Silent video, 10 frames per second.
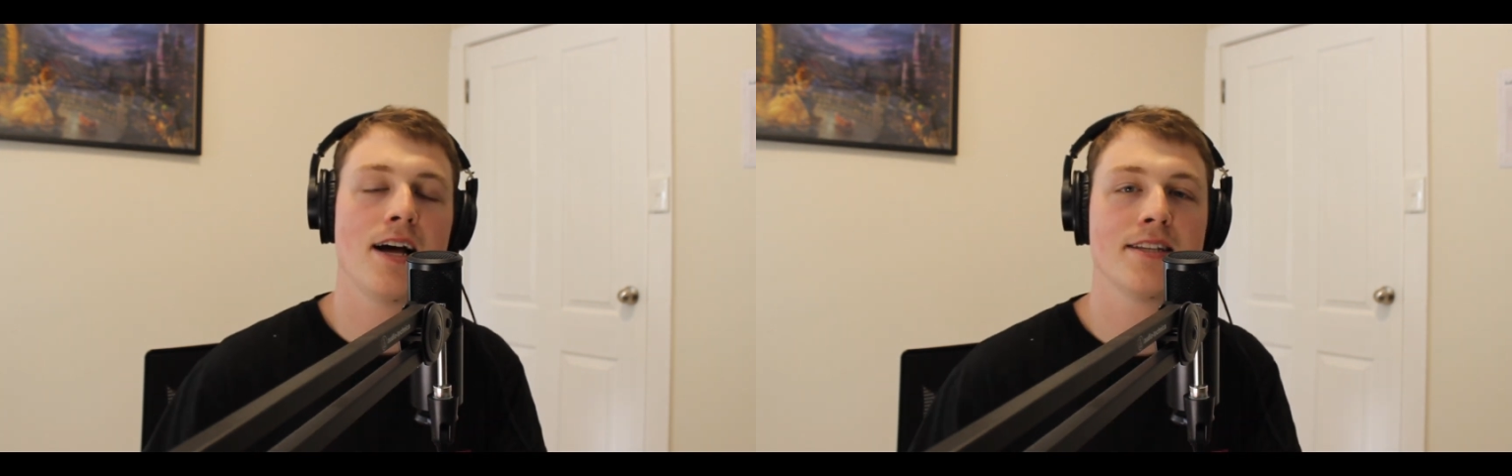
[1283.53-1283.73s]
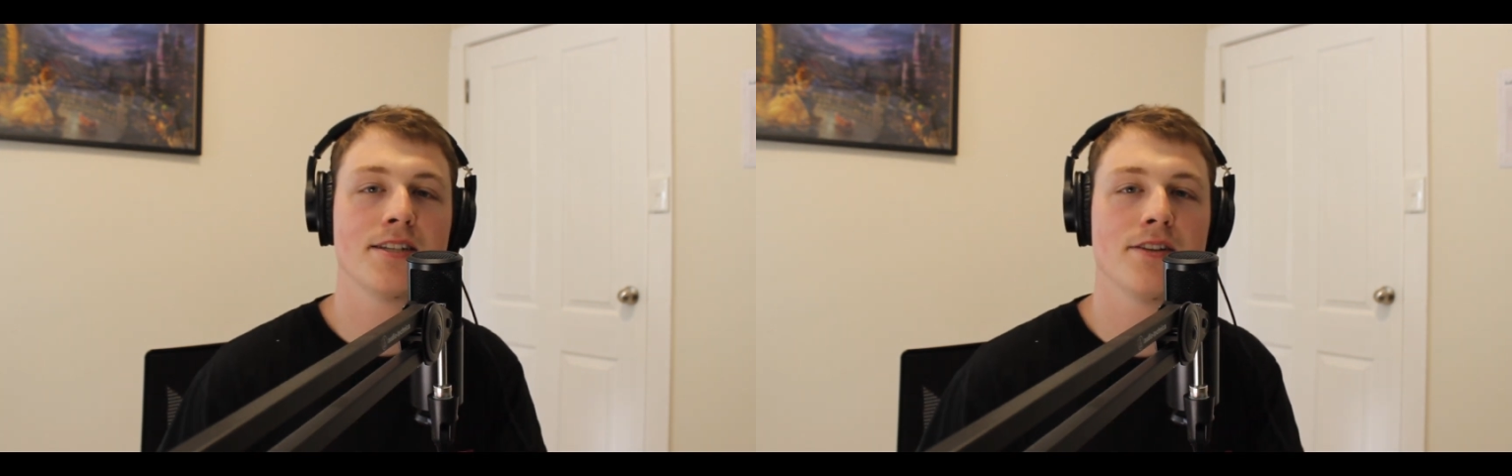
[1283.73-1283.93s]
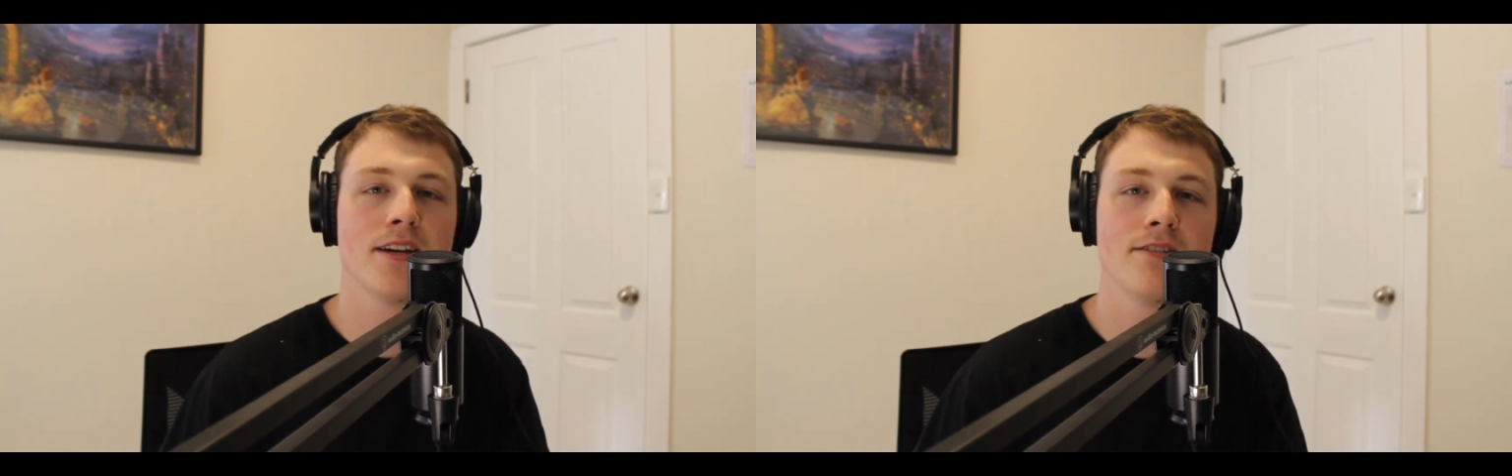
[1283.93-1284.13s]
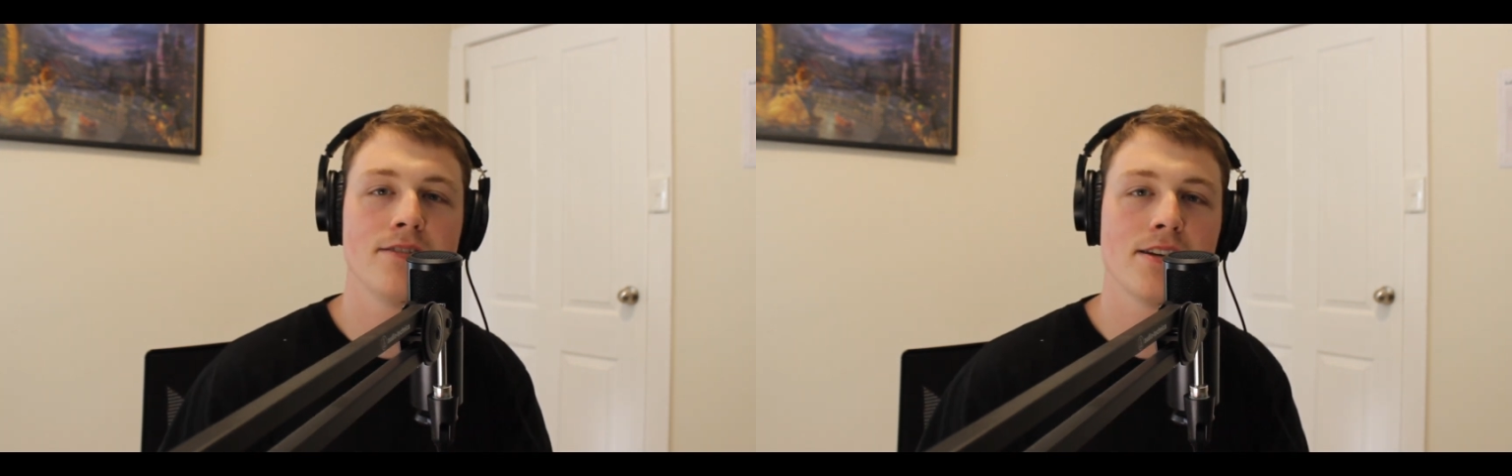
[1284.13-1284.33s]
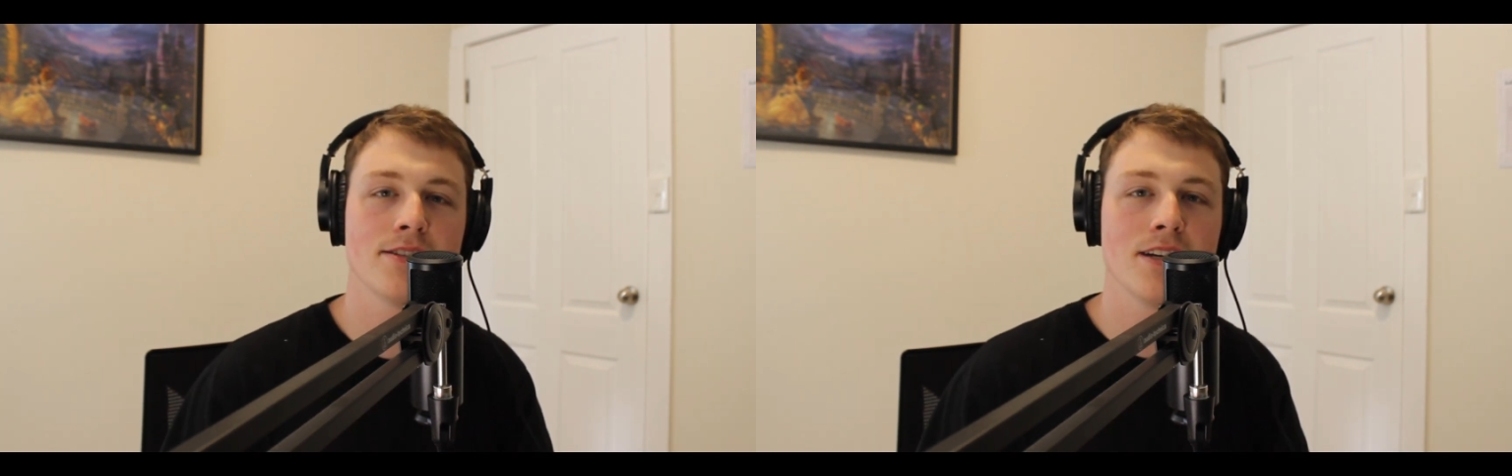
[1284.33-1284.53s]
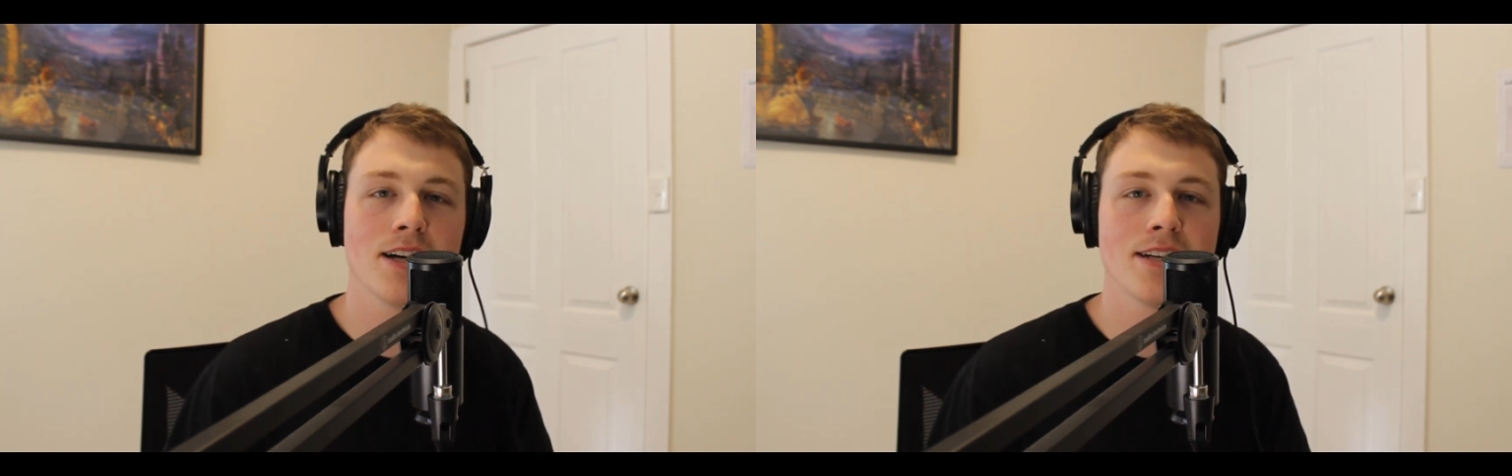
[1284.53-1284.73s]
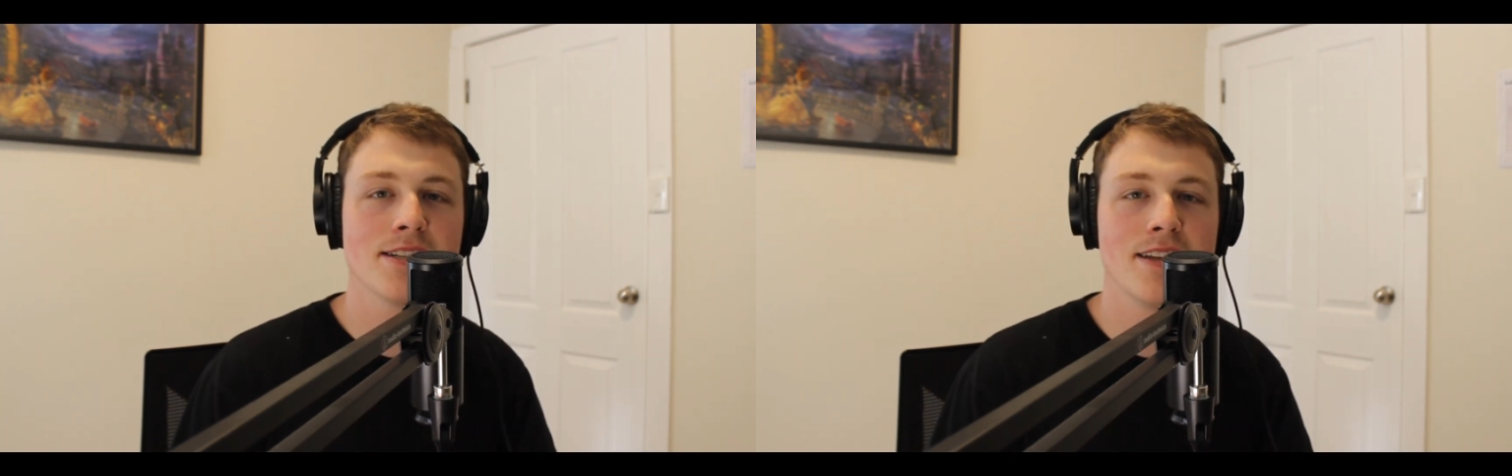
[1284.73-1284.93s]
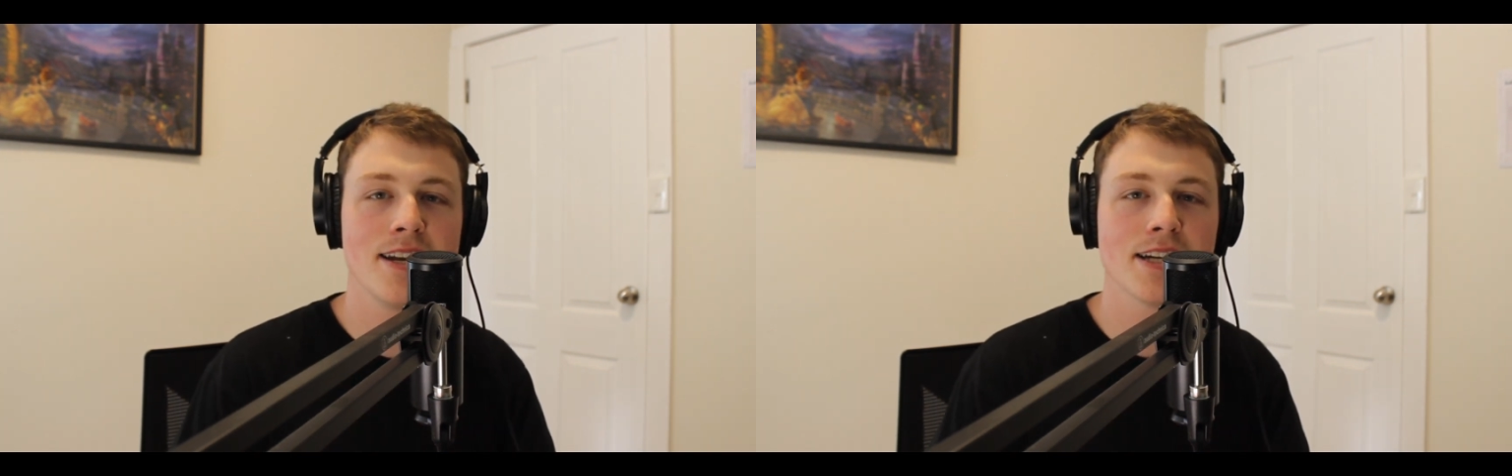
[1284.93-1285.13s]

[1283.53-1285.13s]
Until then, I'll see you guys in the